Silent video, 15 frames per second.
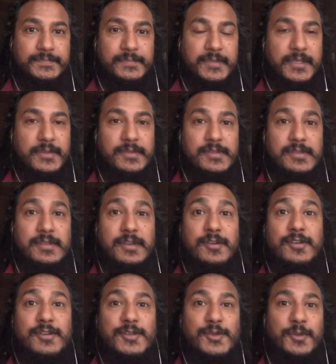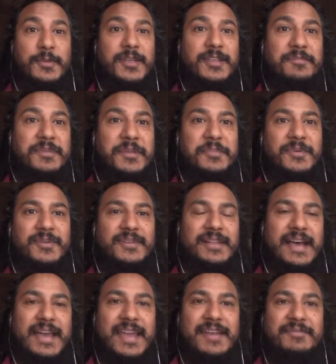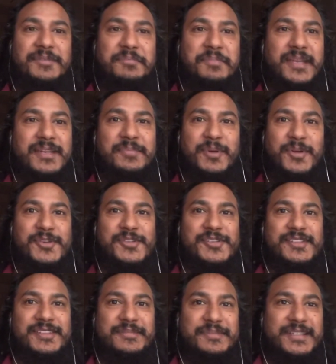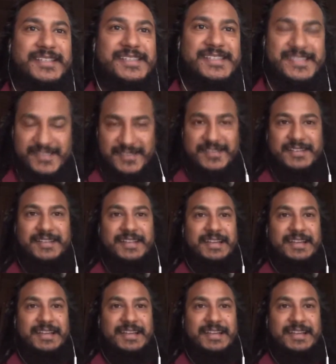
because there are so many people I haven't met personally, but still,